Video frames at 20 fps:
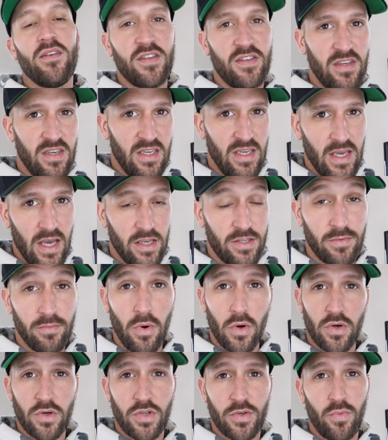CES
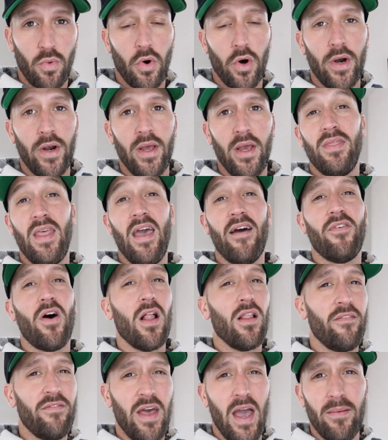Motorsport. They have
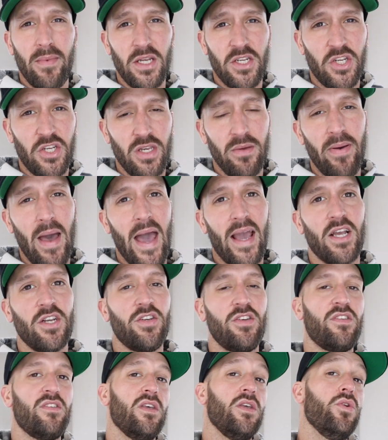all of the MHD
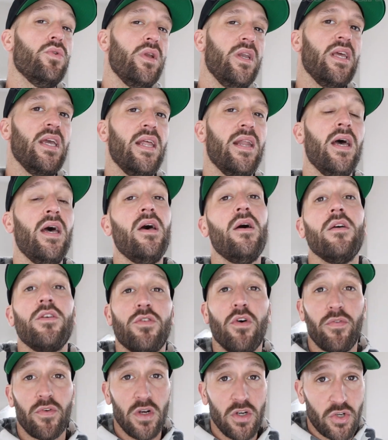packages that you would need.
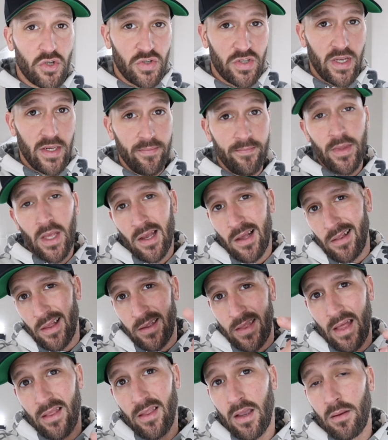So if you're interested,
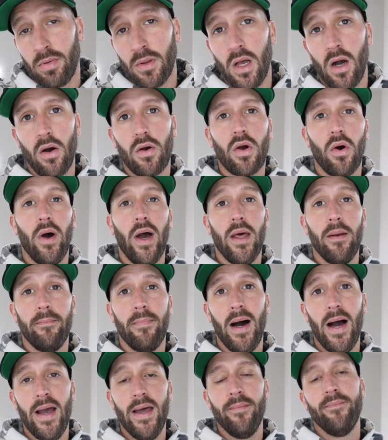click that link below, go ahead and
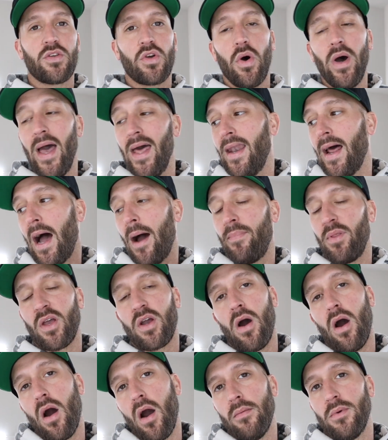buy it. Let's go ahead and hop in the
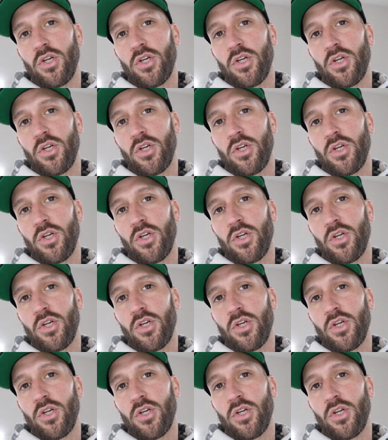car.